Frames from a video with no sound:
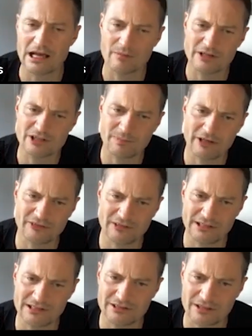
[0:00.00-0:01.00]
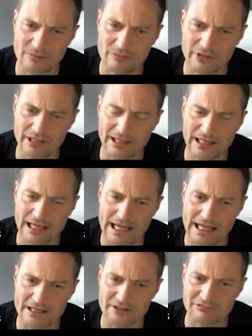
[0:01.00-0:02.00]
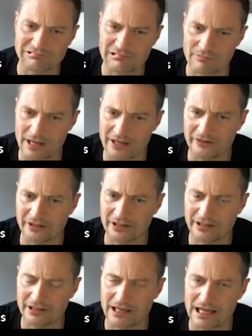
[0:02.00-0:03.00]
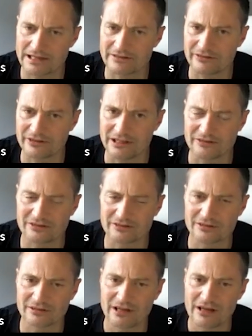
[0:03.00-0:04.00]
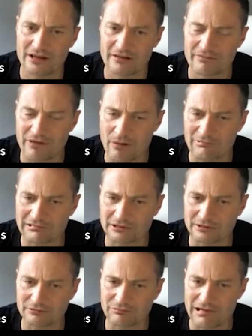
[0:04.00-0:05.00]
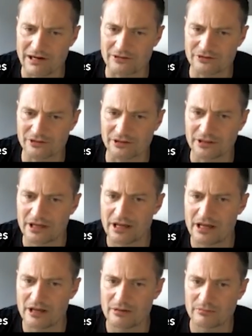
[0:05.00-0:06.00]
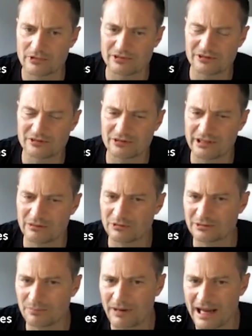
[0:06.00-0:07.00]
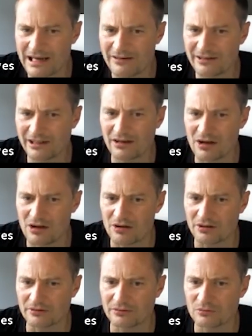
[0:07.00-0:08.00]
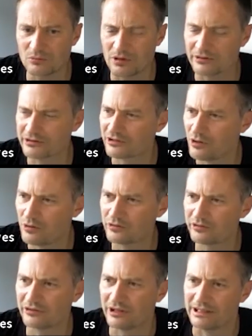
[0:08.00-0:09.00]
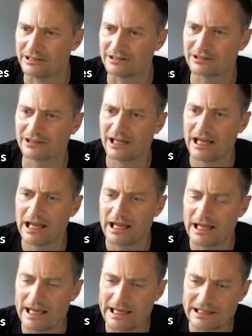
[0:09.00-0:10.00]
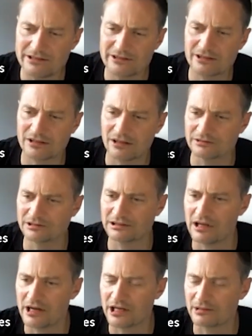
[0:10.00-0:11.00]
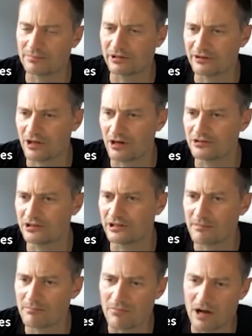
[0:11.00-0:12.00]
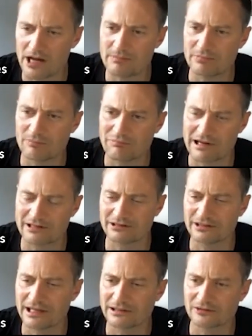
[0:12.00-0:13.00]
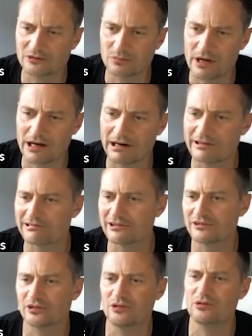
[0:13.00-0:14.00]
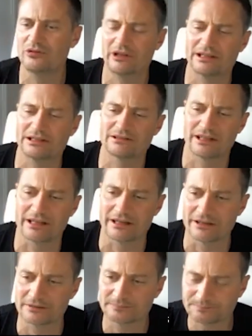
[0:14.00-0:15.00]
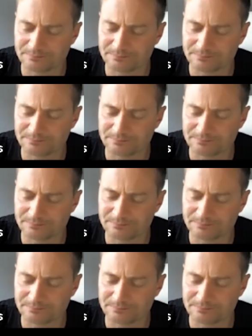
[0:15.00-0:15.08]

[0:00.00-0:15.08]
Especially something as traumatic as this femoral fracture, because you sort of think, well, depending on what's caused this, is there underlying pathology that might be present elsewhere? And there are two things here.